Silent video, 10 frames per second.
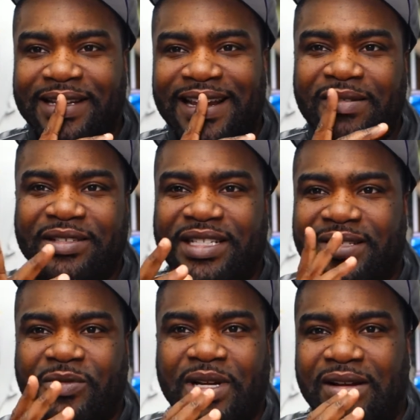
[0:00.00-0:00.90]
And I
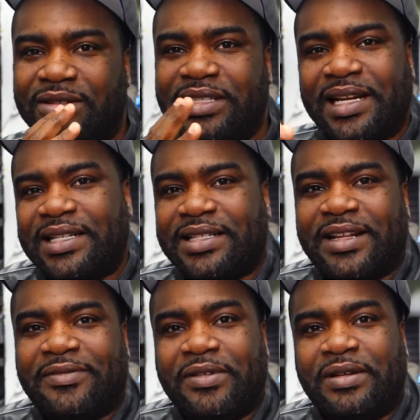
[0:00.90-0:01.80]
just
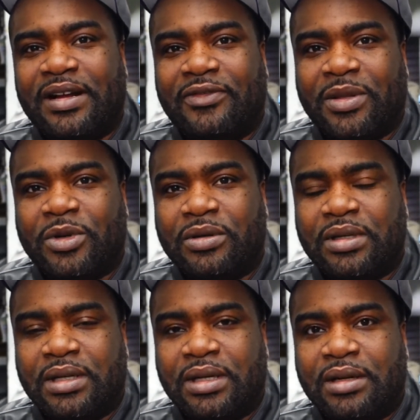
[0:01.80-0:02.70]
didn't feel comfortable
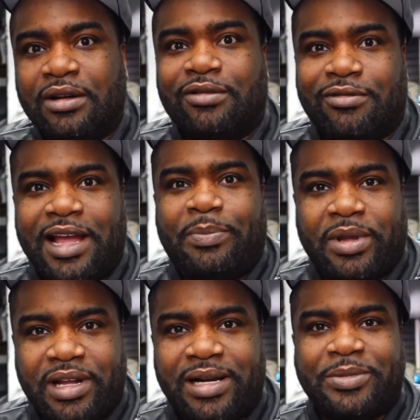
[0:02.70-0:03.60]

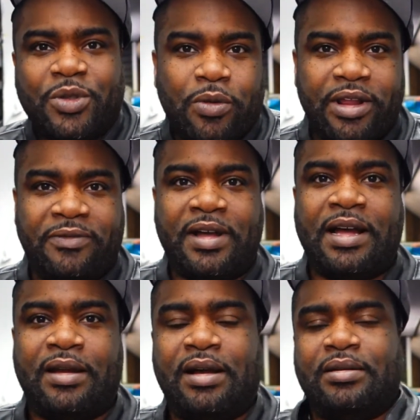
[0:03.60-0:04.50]
wrapping up
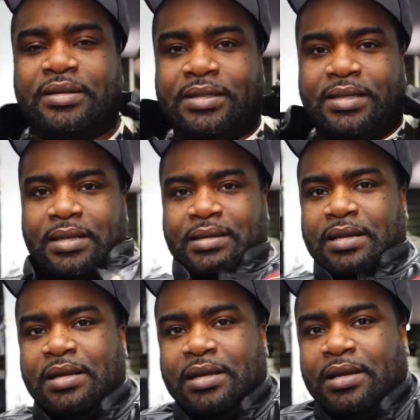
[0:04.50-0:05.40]
$25,
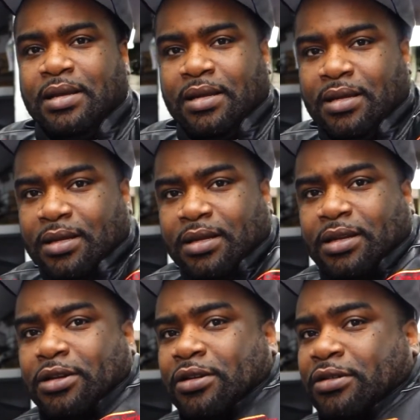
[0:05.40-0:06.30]

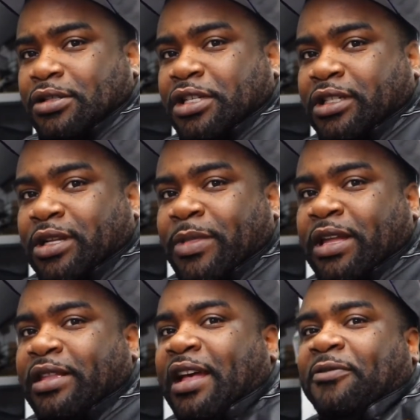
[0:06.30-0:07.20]
you know, just to
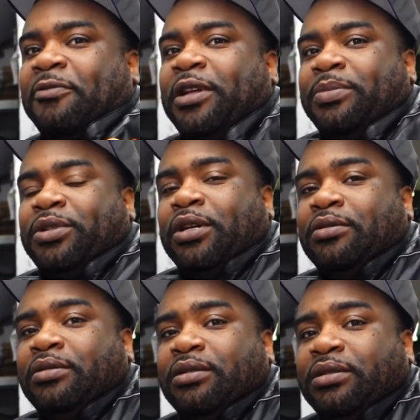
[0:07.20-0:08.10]
make that flip.
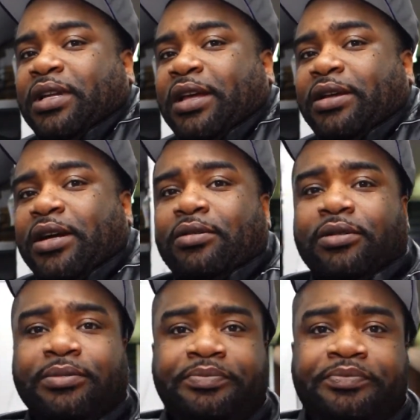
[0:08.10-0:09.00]
So there you go.
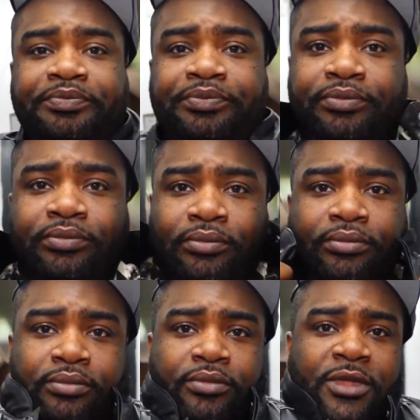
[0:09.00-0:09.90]

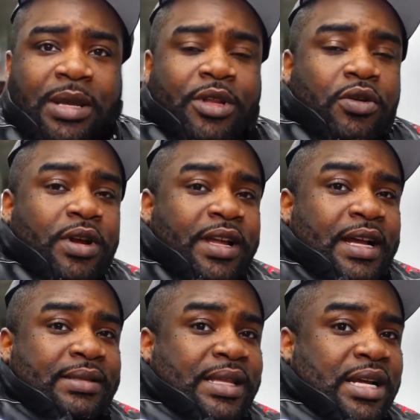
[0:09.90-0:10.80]
Let me know what you
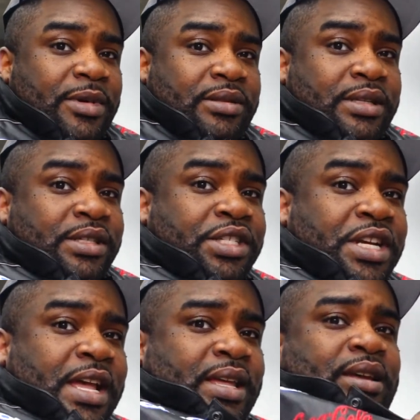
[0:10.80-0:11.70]
guys think about this
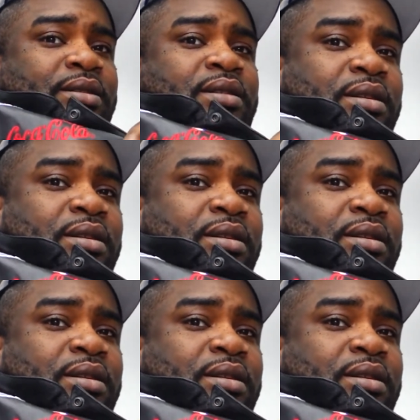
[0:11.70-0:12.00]
jacket.